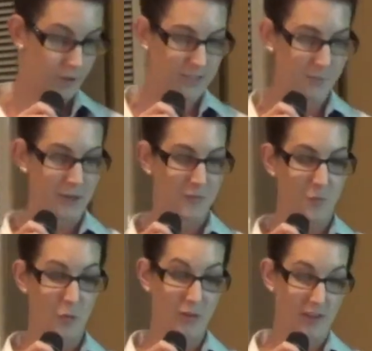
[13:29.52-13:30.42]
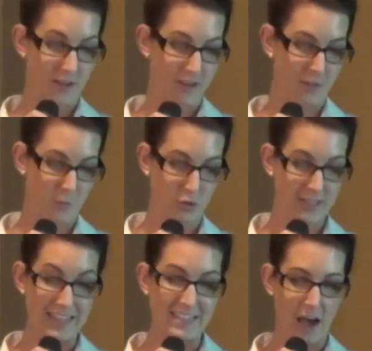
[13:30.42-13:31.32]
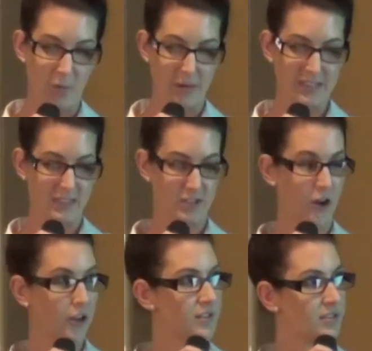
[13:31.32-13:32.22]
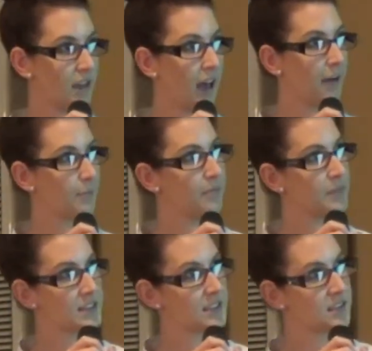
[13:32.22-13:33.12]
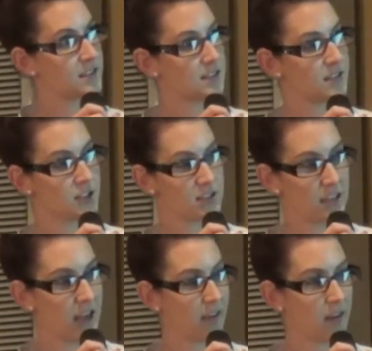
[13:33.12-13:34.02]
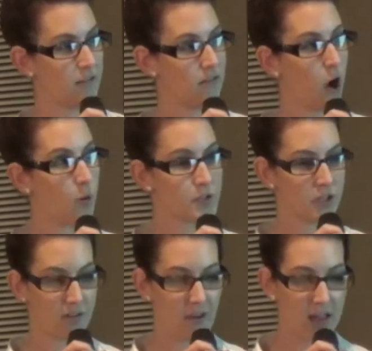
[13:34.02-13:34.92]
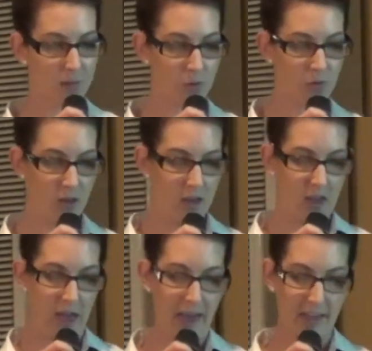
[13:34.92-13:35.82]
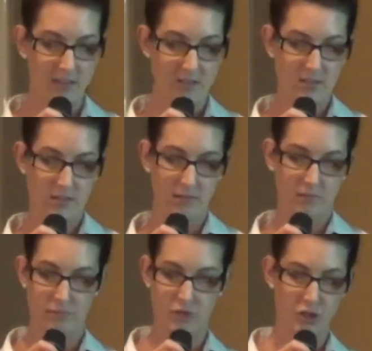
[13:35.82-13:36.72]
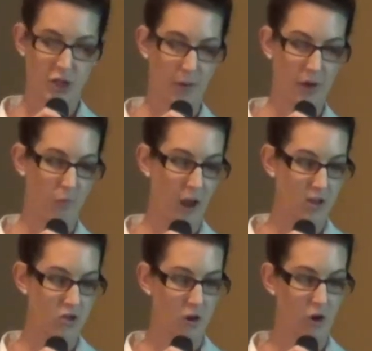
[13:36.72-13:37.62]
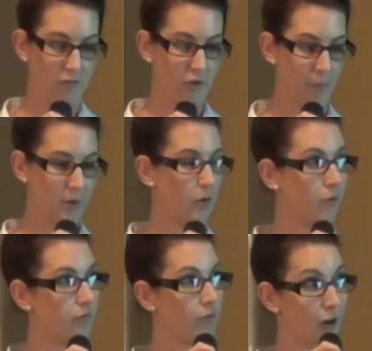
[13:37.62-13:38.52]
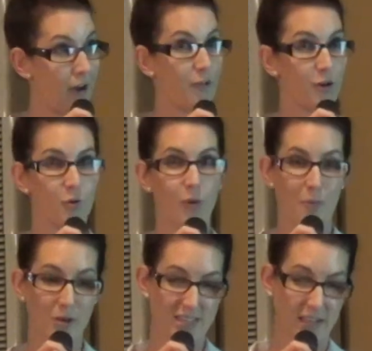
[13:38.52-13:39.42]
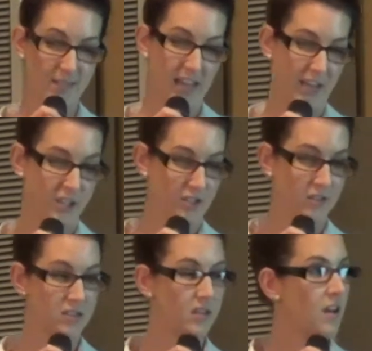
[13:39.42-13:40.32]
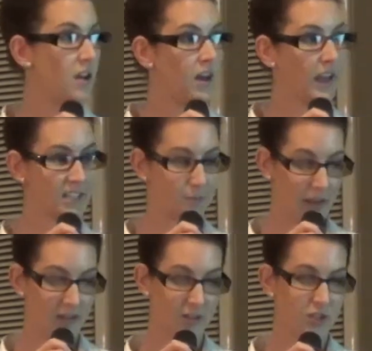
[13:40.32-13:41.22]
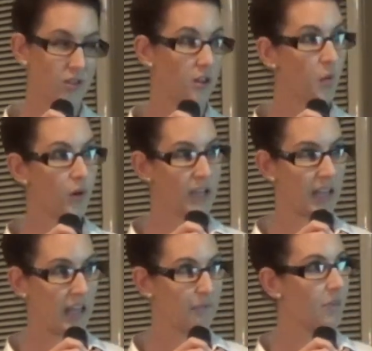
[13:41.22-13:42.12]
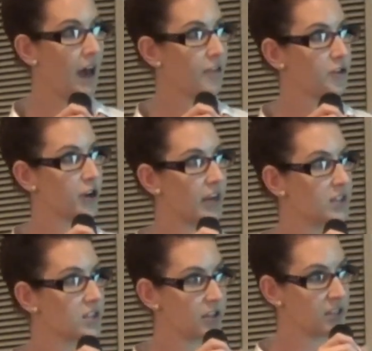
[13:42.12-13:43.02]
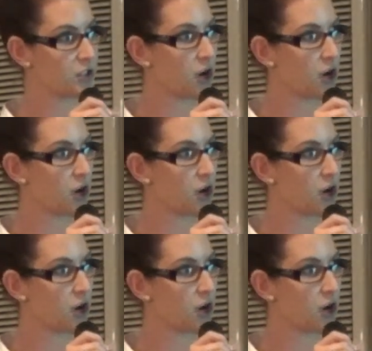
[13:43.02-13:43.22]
I suppose for the more detailed business owners, this is just another option available, and just showing a range of graphical representations, expenditure, liquidity, other trends. So this